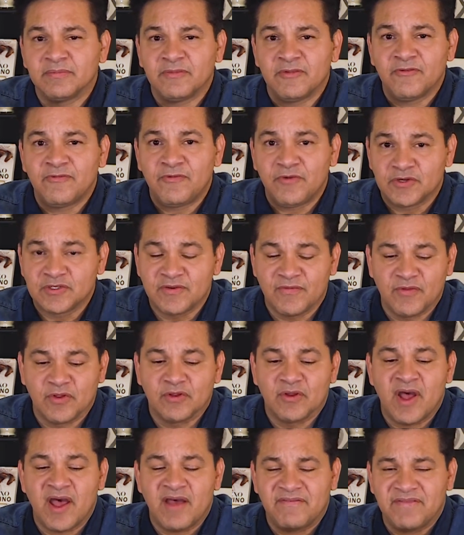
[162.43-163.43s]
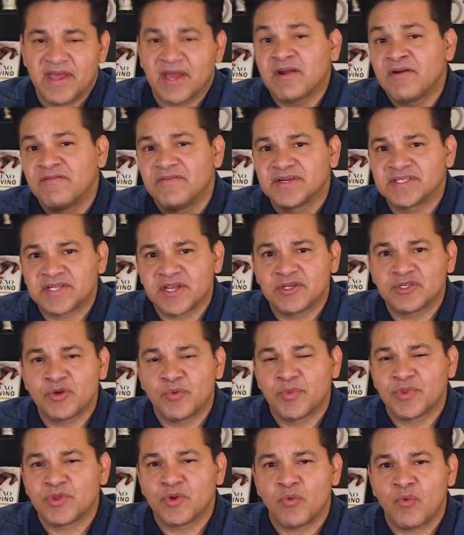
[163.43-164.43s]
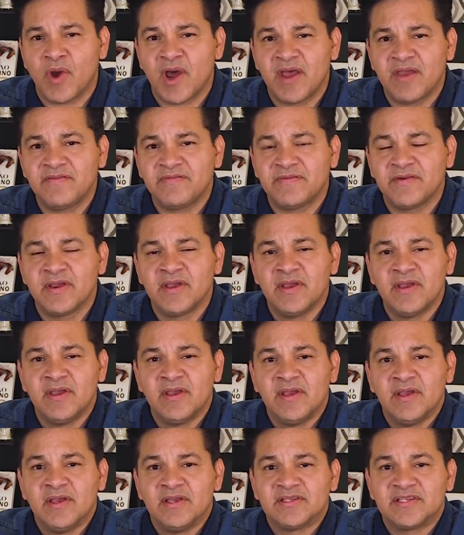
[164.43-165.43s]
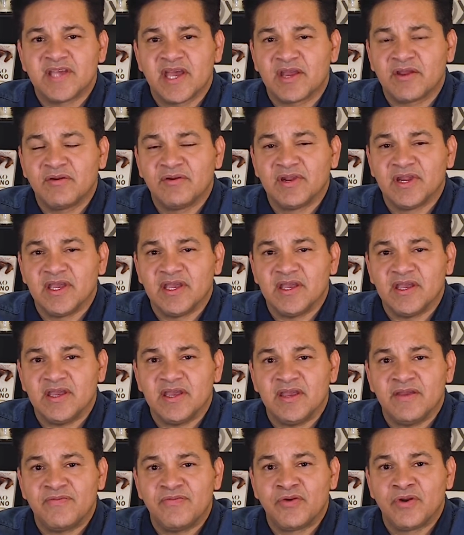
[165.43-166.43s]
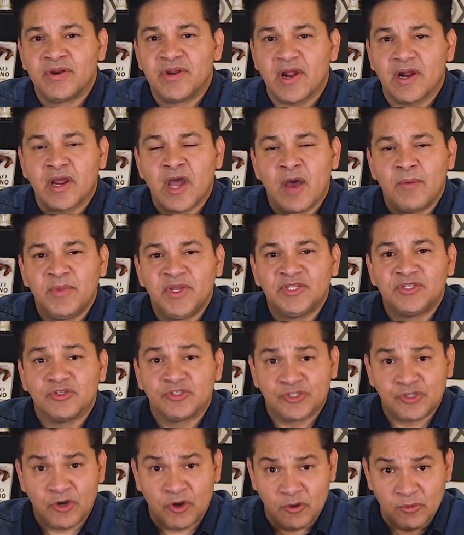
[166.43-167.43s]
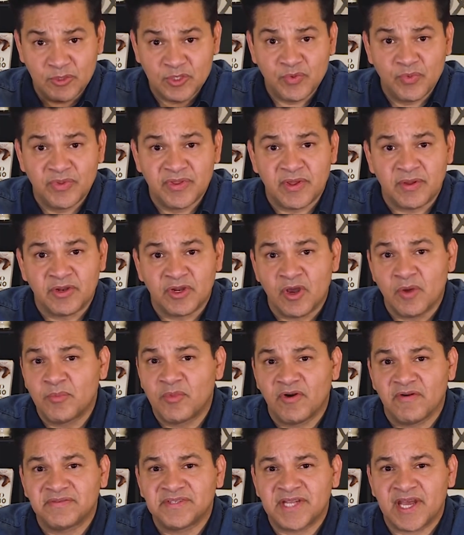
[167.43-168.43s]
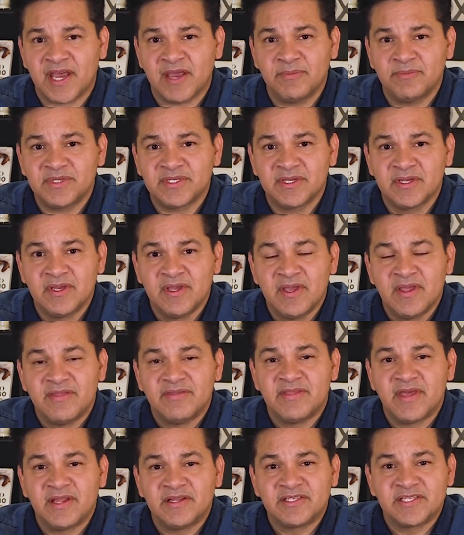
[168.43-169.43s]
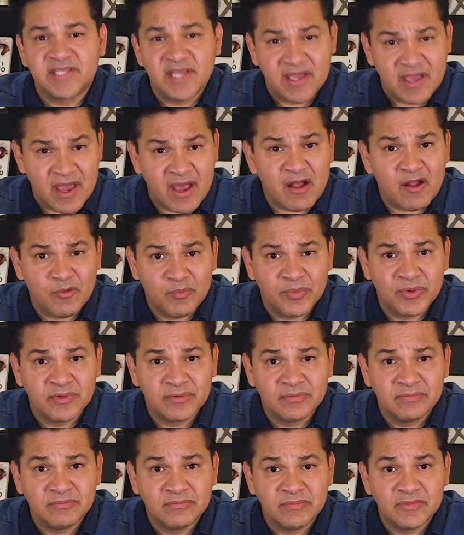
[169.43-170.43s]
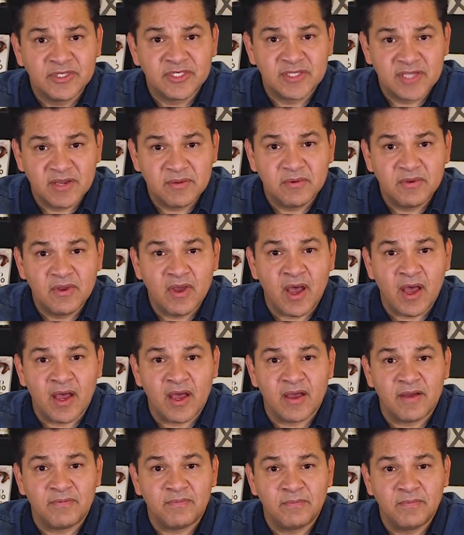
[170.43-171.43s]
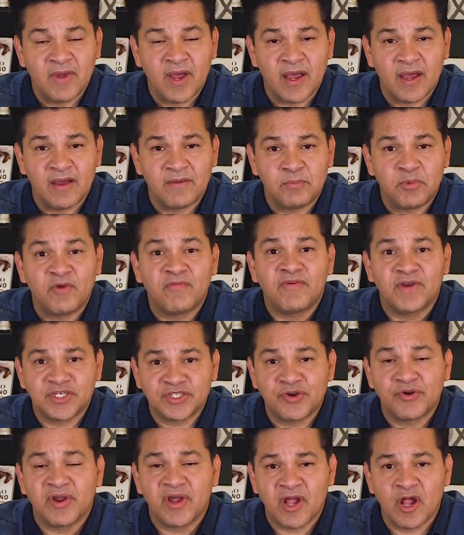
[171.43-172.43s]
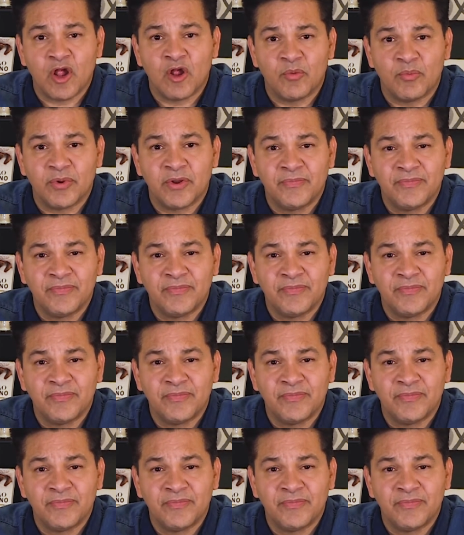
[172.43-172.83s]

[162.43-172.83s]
first of all, have that conversation with your wife. Secondly, if you're not coming to terms with the number of times, then seek help, seek professional help.